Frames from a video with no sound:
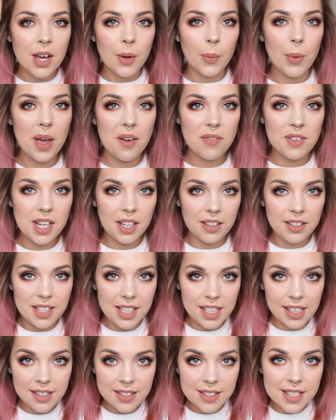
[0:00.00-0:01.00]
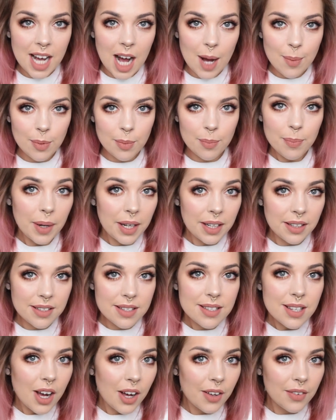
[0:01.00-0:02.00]
We have done the top
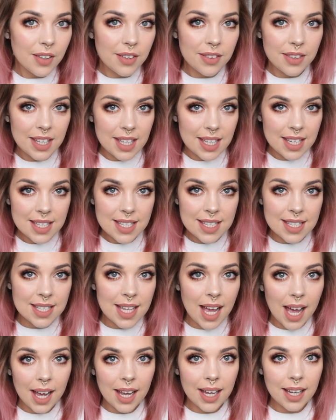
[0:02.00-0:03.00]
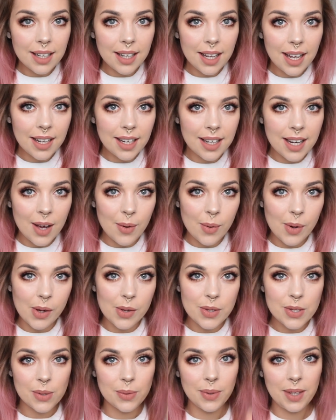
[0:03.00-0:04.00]
buns on the side, and now
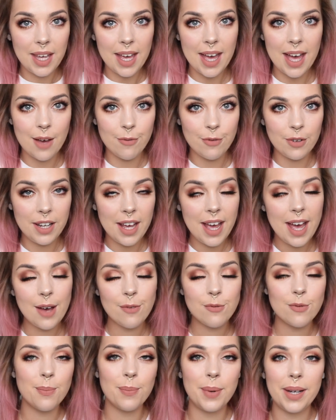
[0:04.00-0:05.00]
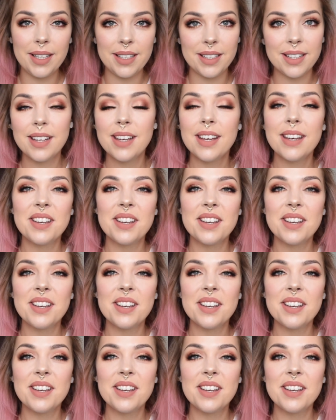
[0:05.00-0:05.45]
also the half and half bun.